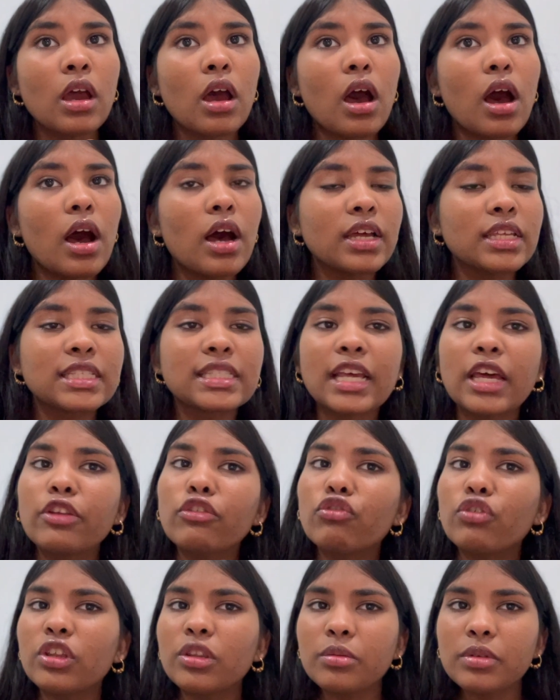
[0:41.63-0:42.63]
uh, sound
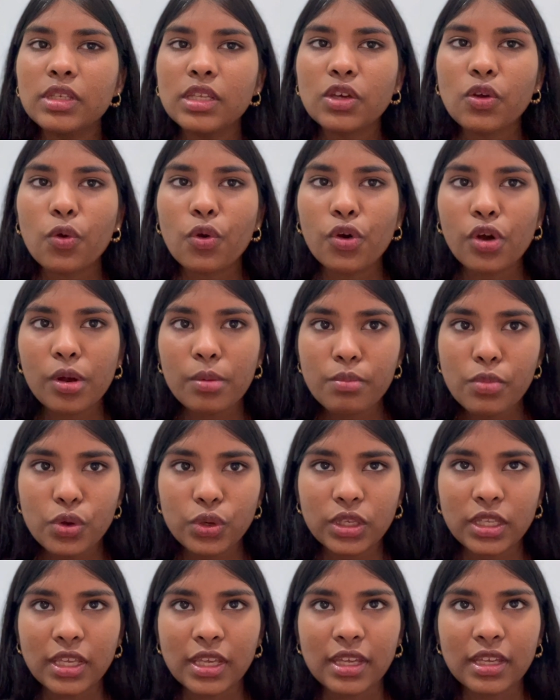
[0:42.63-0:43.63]
rhythmic or
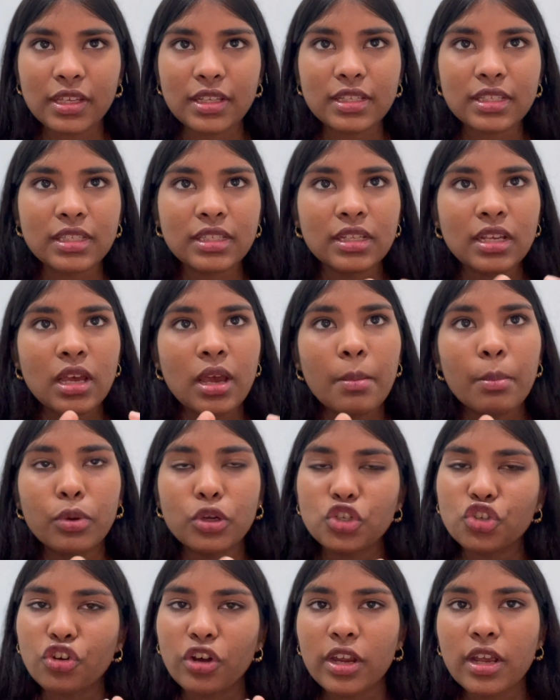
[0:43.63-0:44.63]
harmonious,
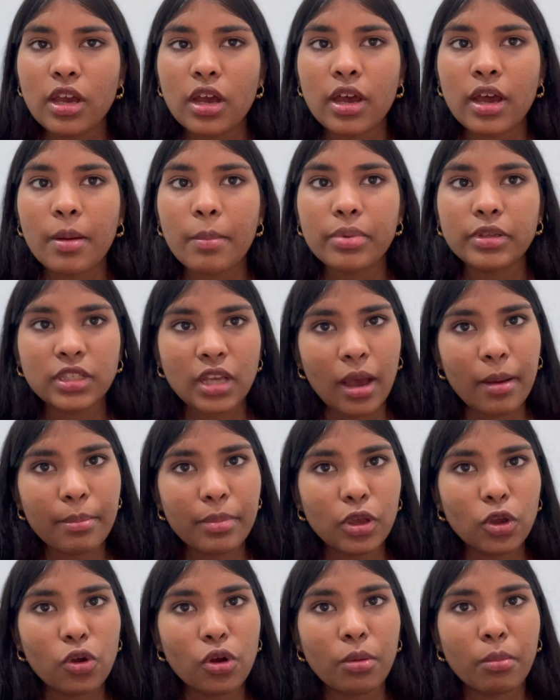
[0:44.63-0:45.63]
portray a
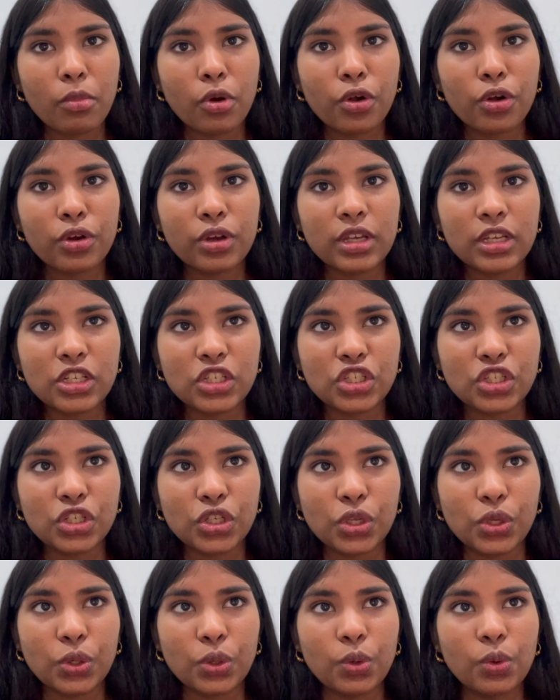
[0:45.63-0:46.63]
topic or moral
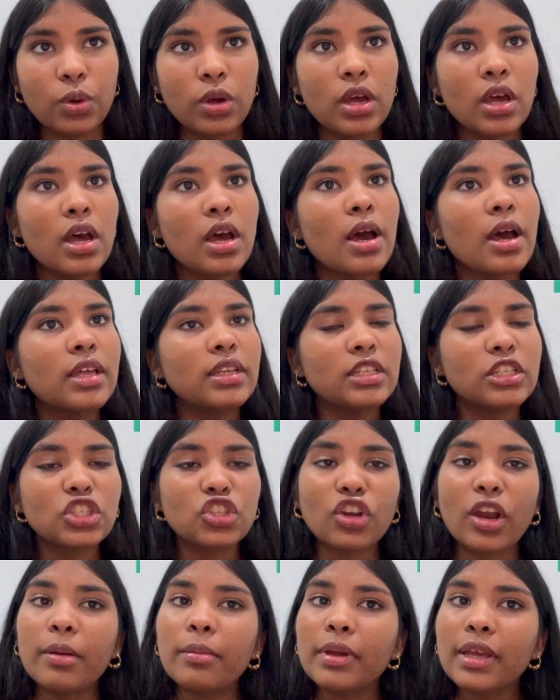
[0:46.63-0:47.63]
issue,
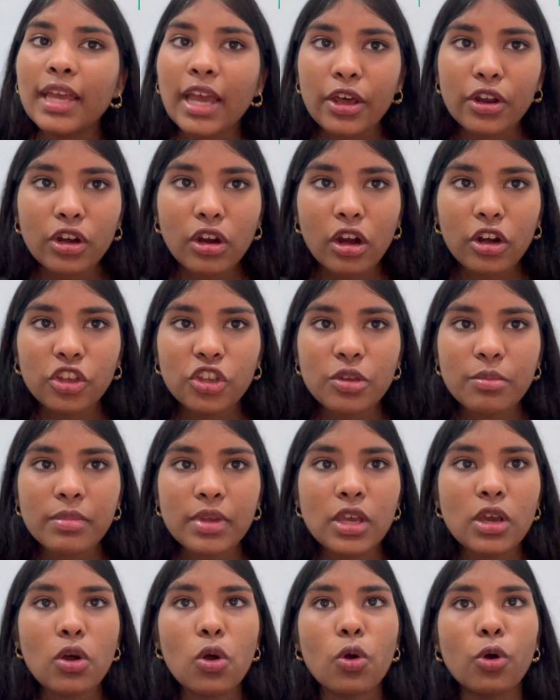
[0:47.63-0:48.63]
describe a
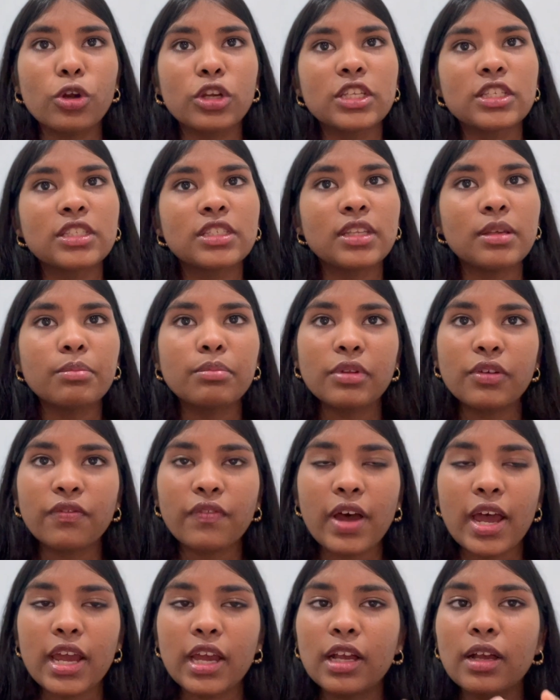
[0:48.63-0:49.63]
counterargument, or
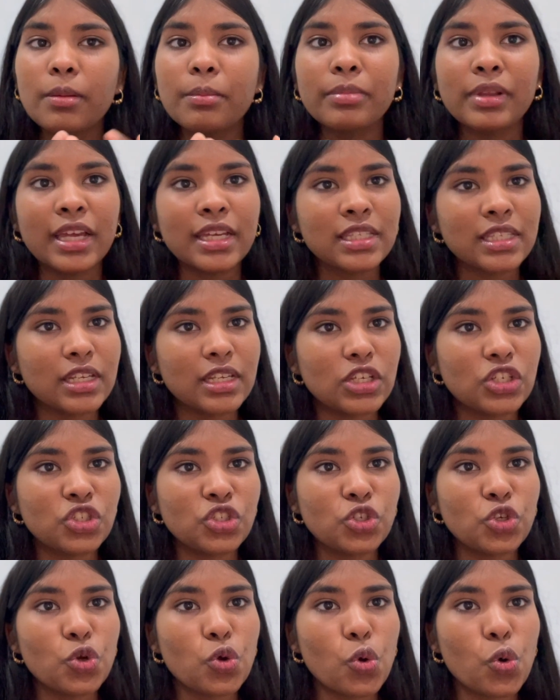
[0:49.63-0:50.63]
simplify a complex
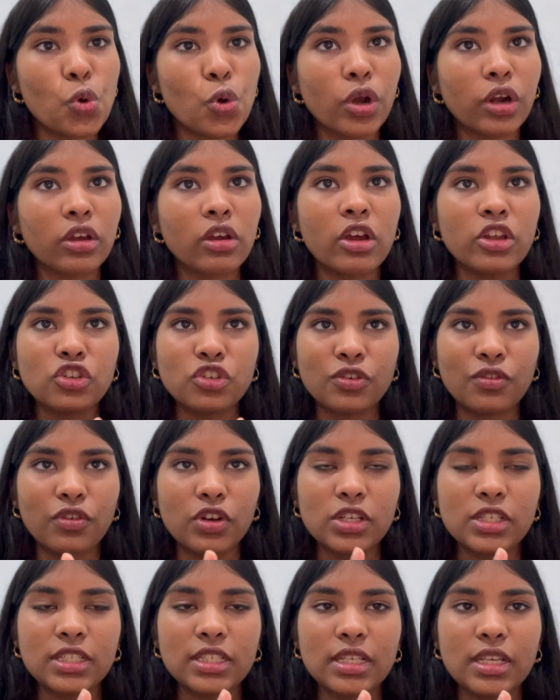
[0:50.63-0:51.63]
issue or
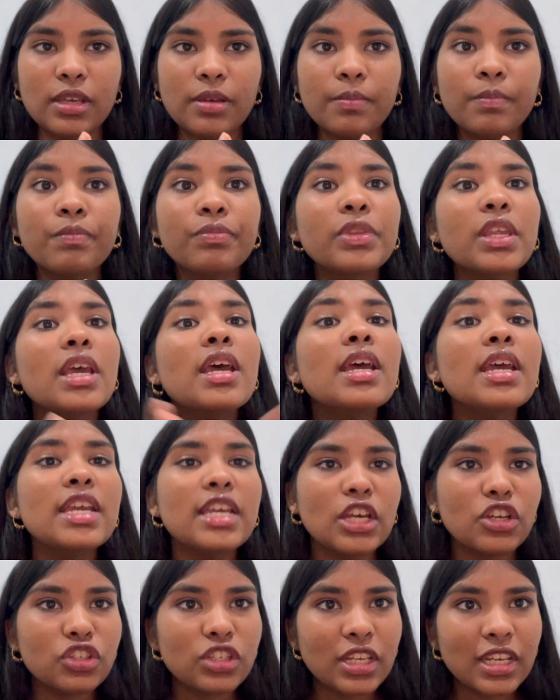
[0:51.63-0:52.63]
controversy.
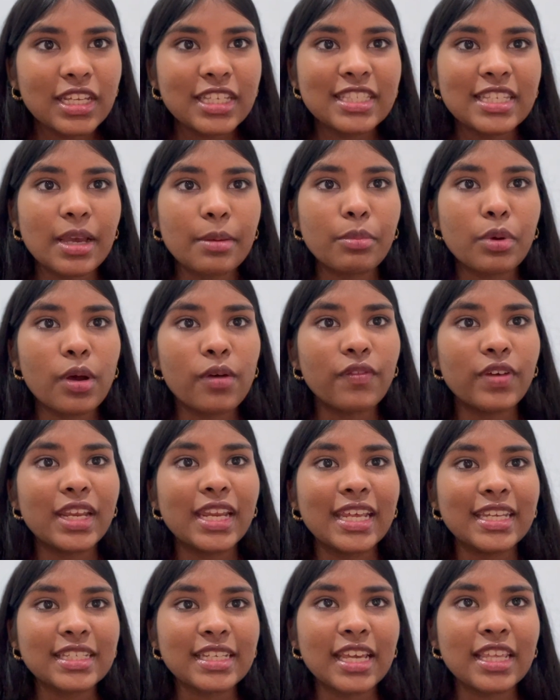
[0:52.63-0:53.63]
Here's an example of an
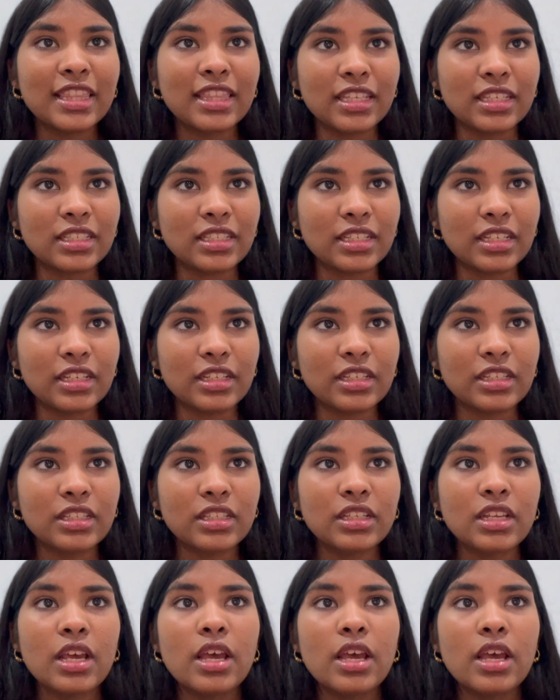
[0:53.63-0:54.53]
antithesis.